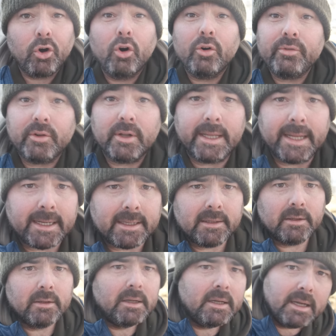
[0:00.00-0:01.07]
Hopefully I
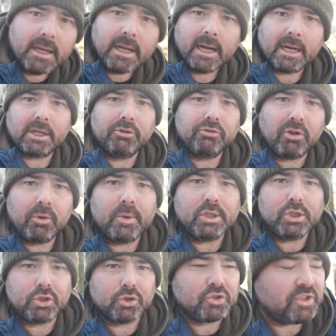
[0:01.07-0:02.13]
can, I can do it
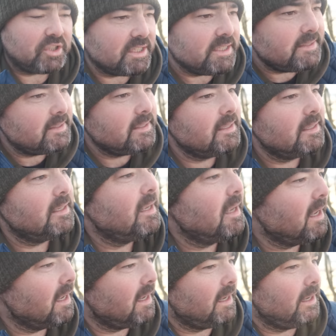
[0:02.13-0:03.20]
justice,
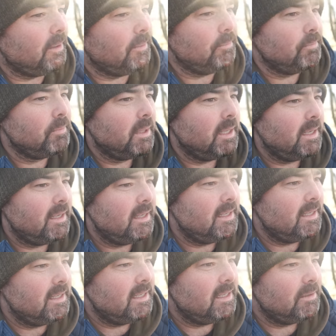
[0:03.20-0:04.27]
um,
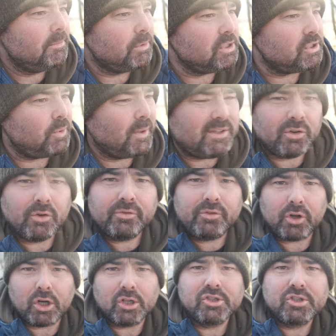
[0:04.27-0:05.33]
but it's quite tough
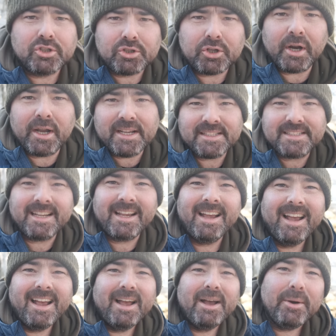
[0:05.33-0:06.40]
to concentrate
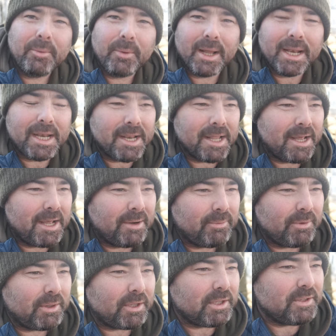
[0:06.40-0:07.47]
when, uh,
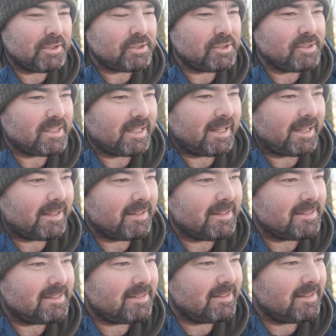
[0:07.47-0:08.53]
when the conditions are like
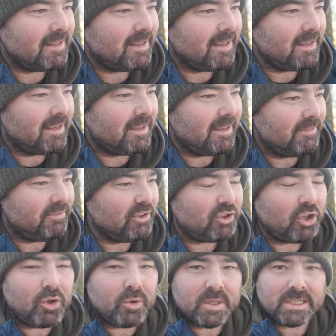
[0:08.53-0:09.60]
this. Uh, if you
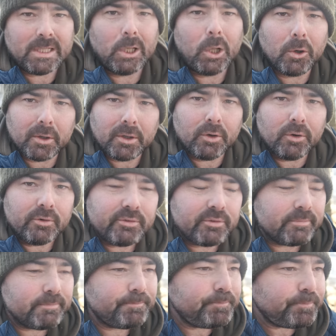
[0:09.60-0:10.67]
do this long
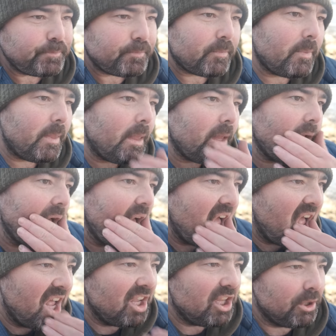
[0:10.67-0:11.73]
enough,
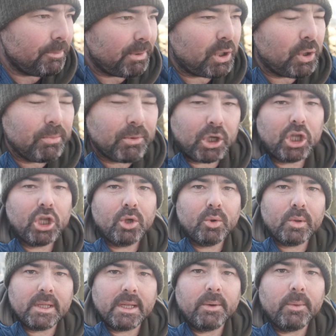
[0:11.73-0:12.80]
you become
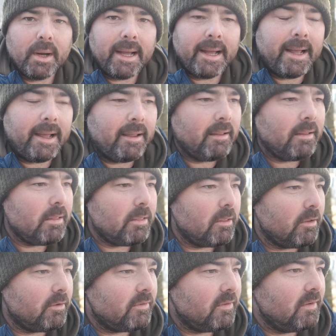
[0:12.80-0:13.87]
acutely aware
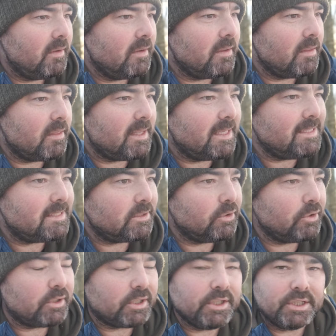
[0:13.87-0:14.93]
that these
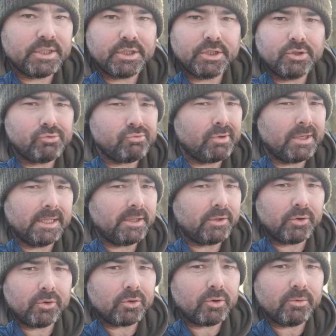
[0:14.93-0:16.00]
sort of conditions really
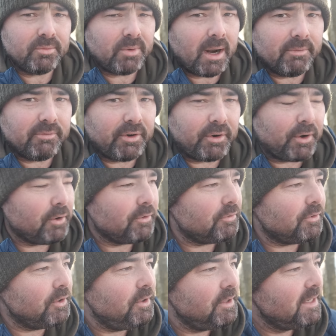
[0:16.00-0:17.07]
don't come around very
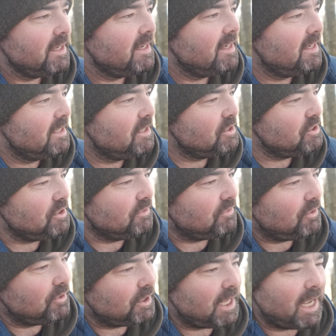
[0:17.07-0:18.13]
often. So you've
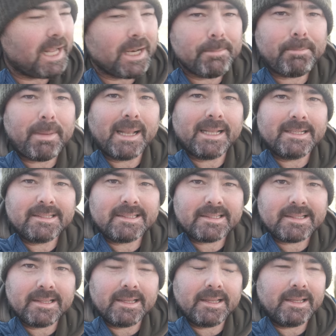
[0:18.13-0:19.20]
got to kind of balance
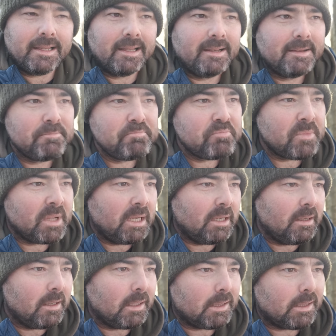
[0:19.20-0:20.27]
the
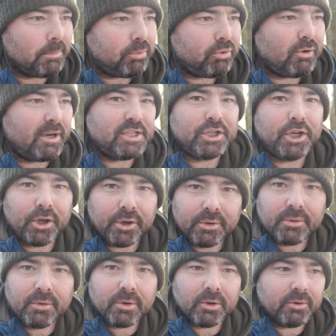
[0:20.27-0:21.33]
the pressure
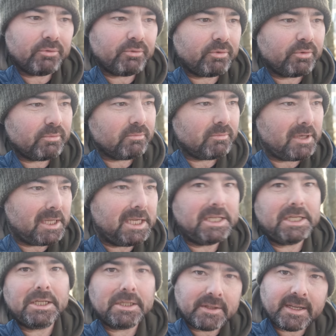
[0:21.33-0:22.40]
of
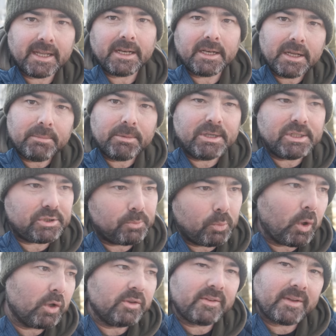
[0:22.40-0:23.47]
needing to get an image and
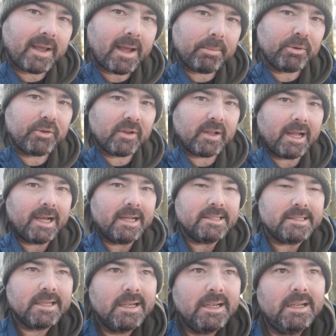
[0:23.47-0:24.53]
wanting to
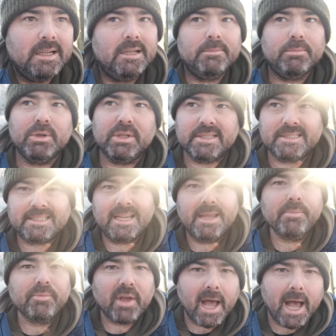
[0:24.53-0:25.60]
capitalize, but at the
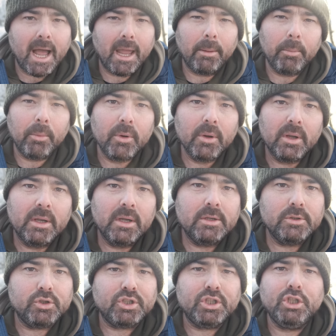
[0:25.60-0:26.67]
same time,
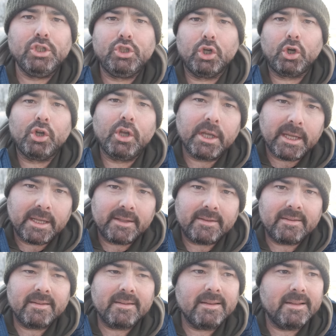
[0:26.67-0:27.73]
just enjoying
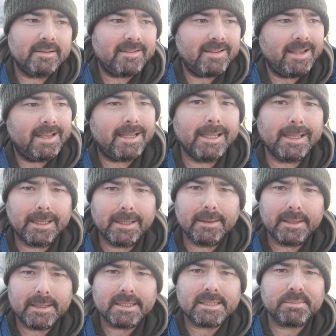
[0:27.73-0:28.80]
it and taking in
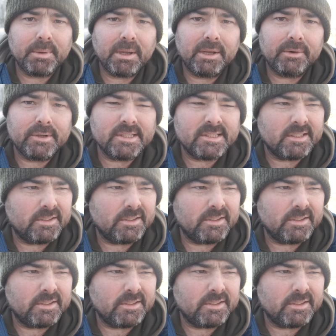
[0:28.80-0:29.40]
the experience.